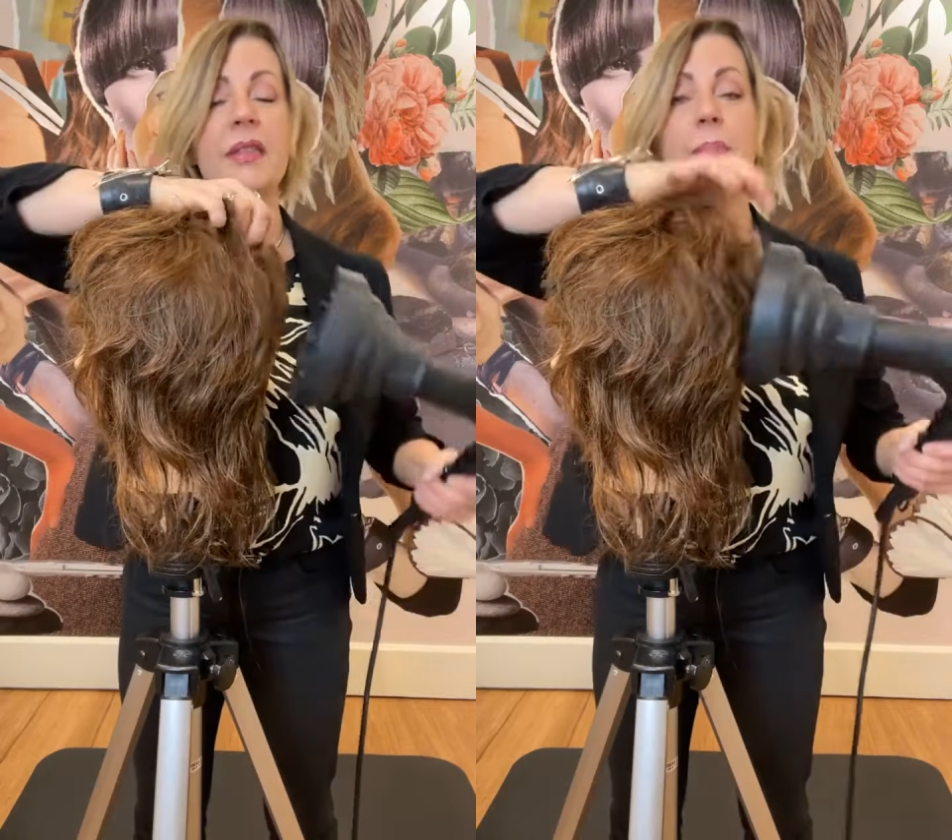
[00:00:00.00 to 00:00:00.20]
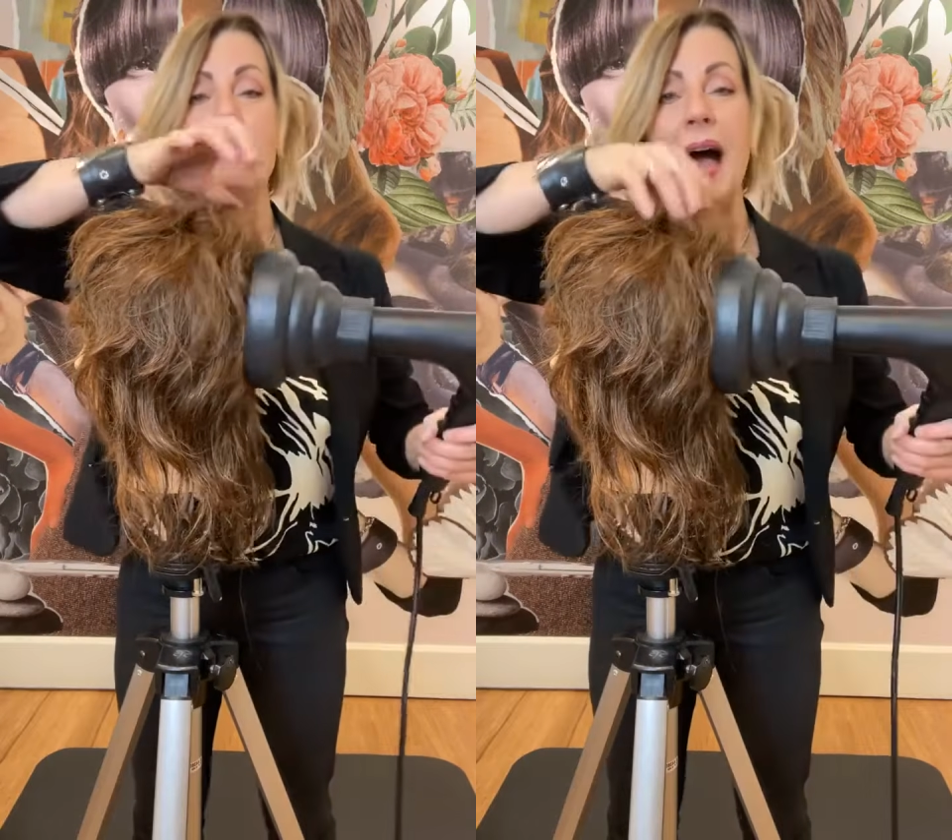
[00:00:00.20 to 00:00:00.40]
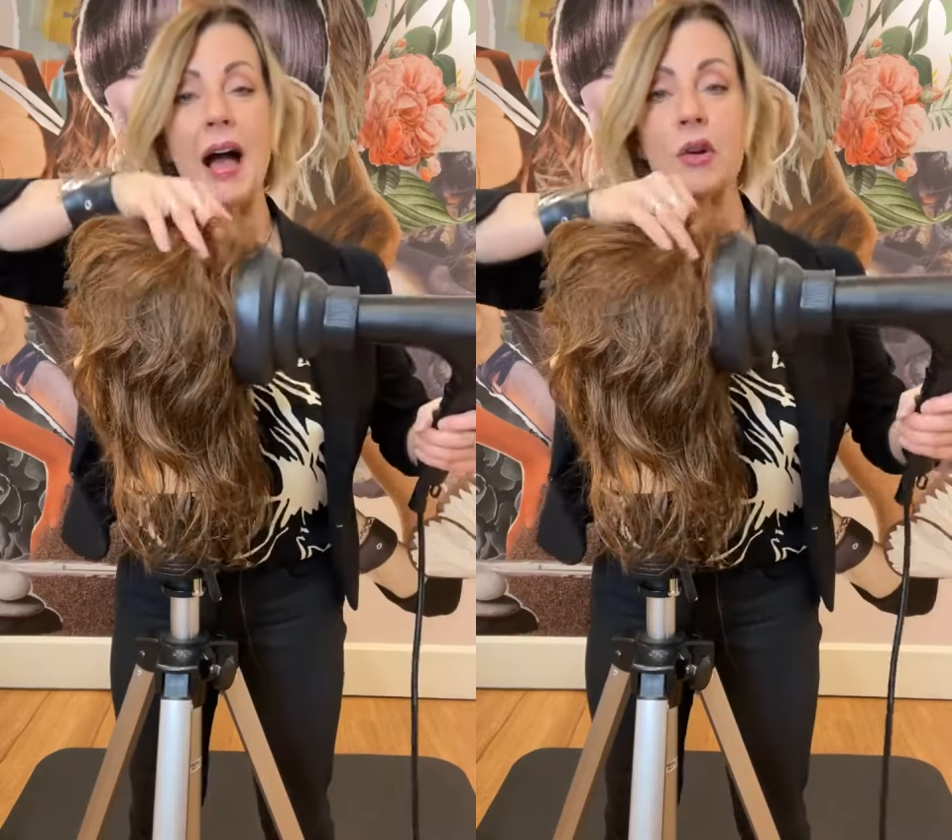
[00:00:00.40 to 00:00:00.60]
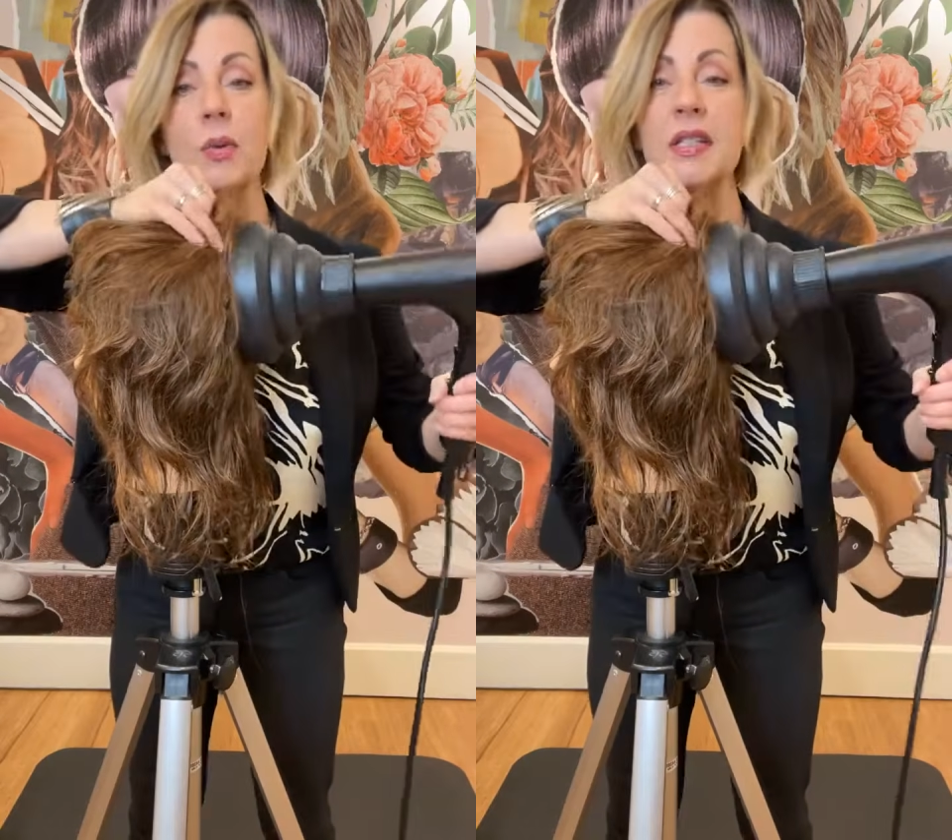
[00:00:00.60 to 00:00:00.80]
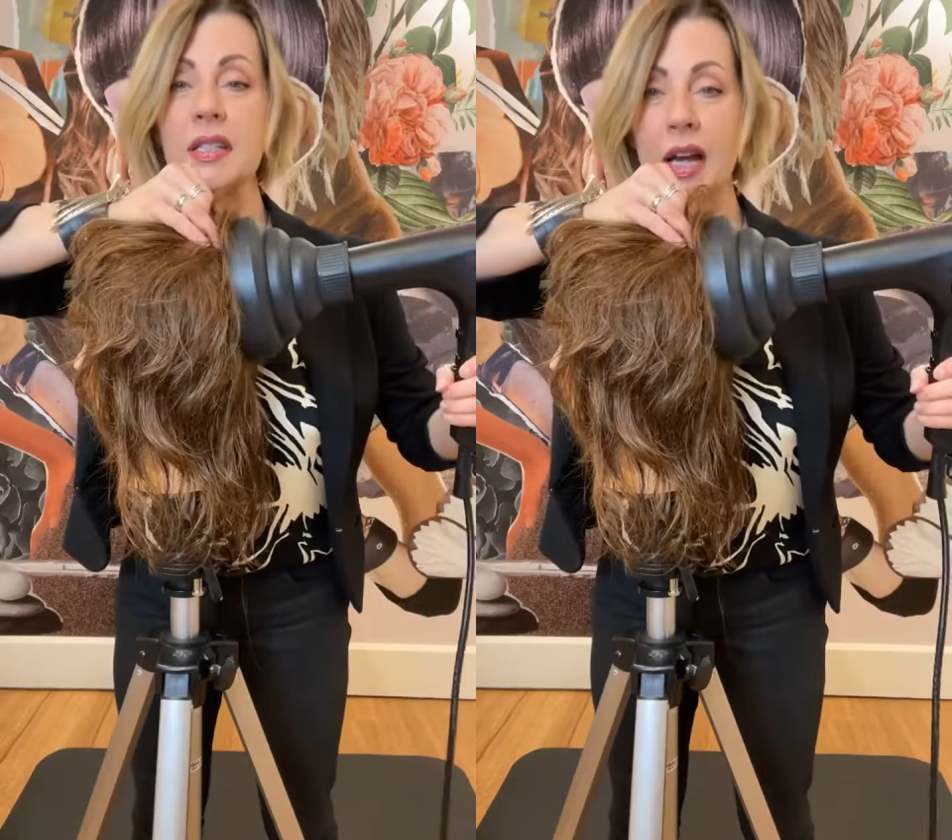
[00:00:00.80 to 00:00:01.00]
The back
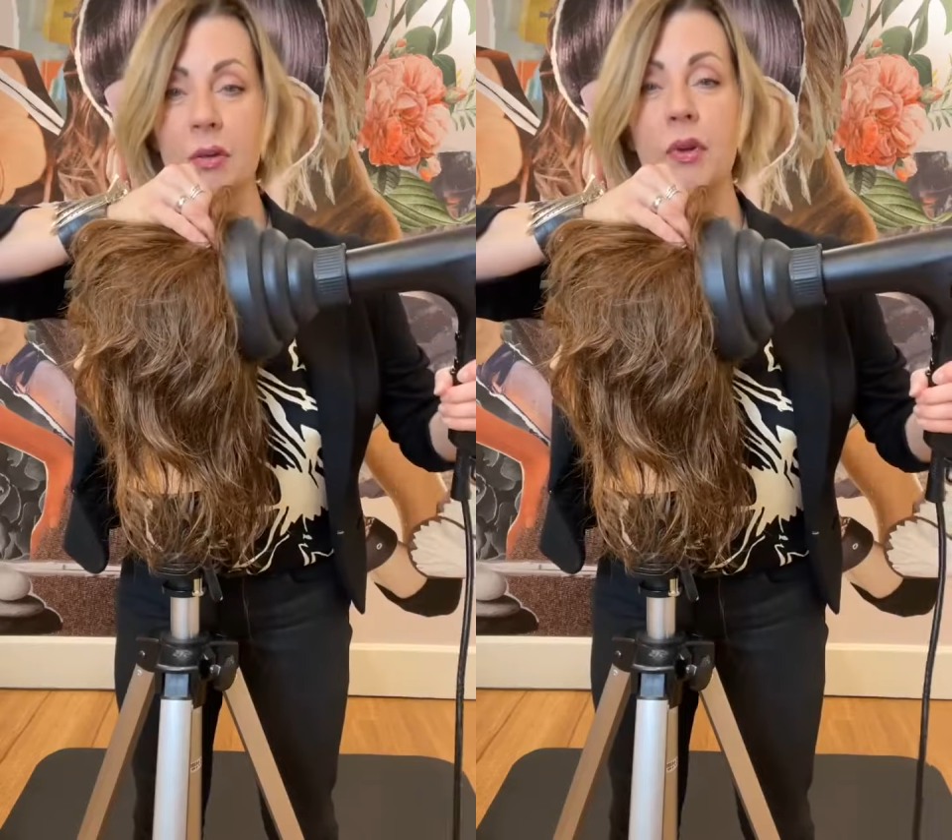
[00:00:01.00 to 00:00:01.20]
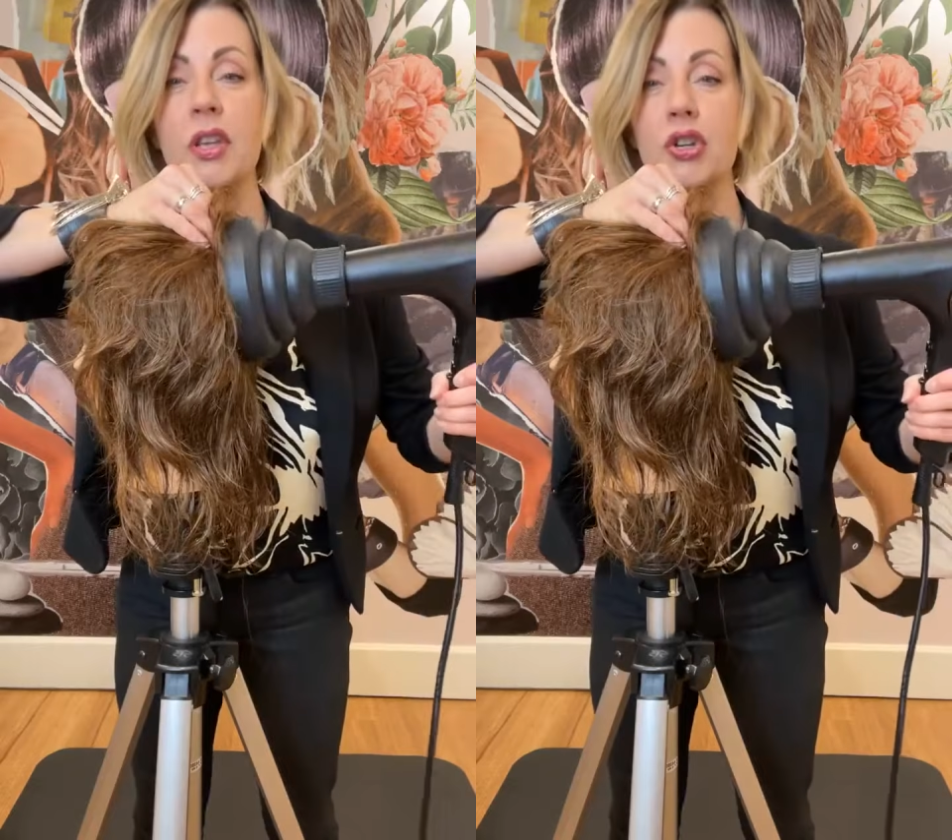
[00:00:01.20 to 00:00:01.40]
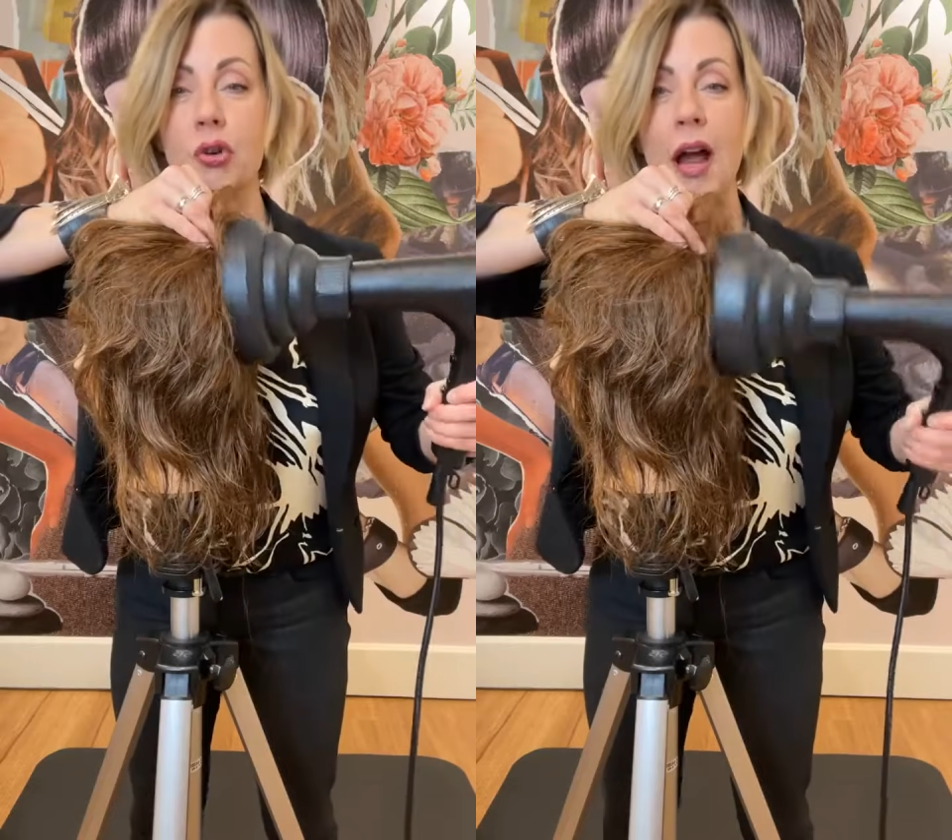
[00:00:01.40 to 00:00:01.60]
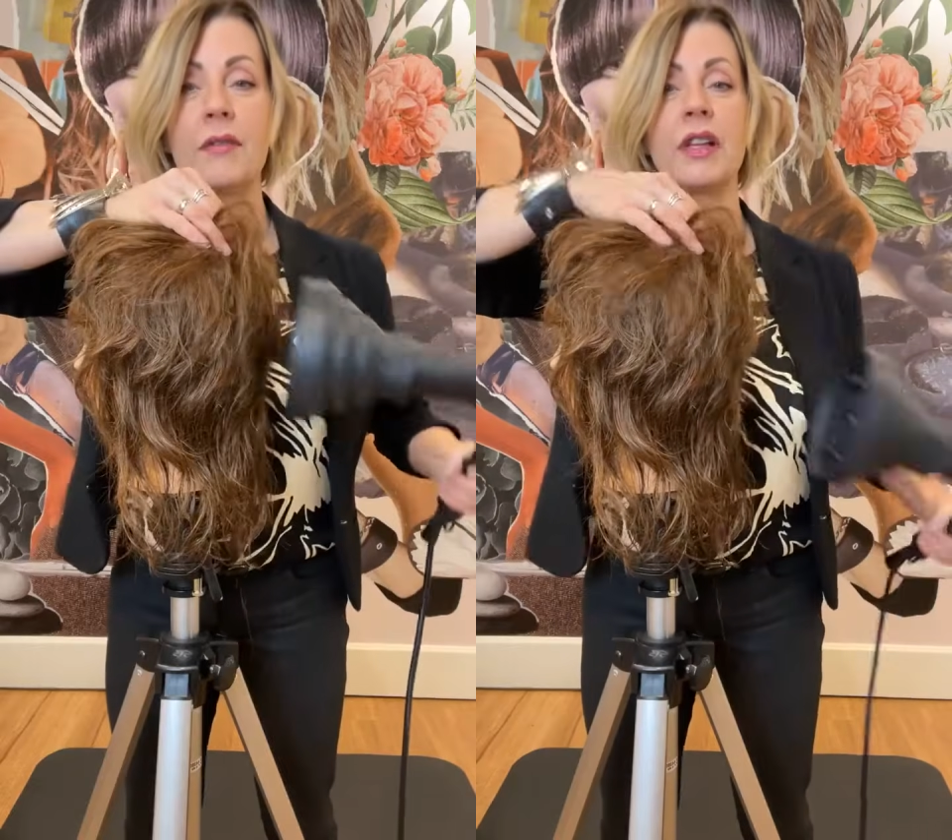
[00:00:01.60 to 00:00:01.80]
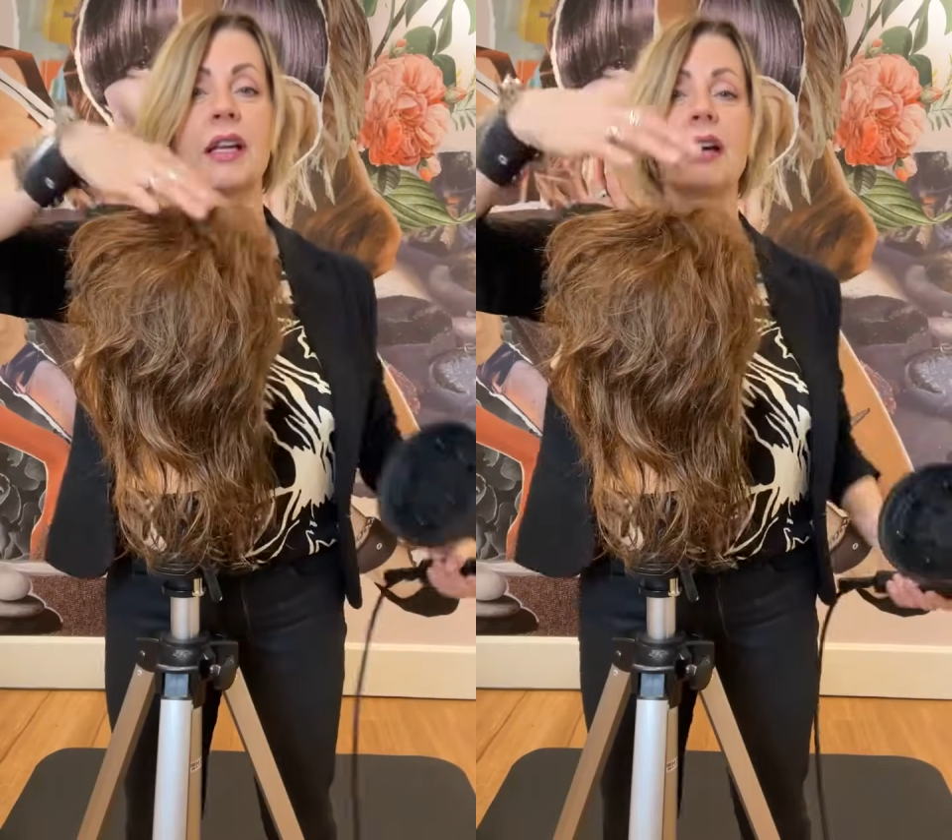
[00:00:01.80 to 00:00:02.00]
was done with a
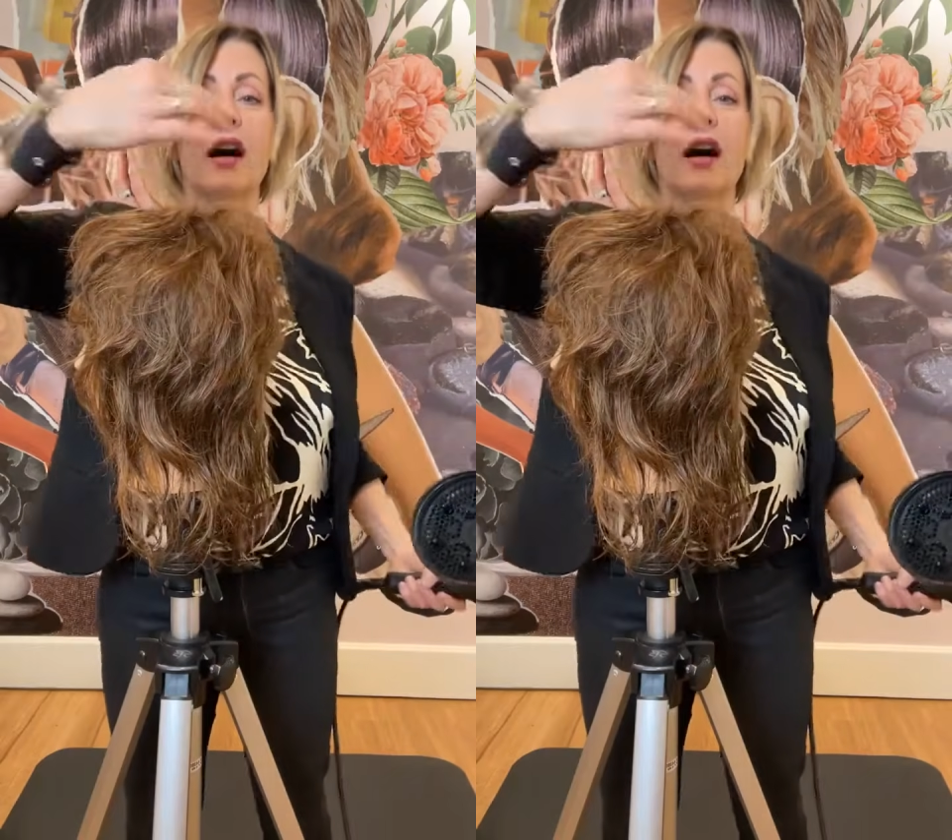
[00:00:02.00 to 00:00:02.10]
traveling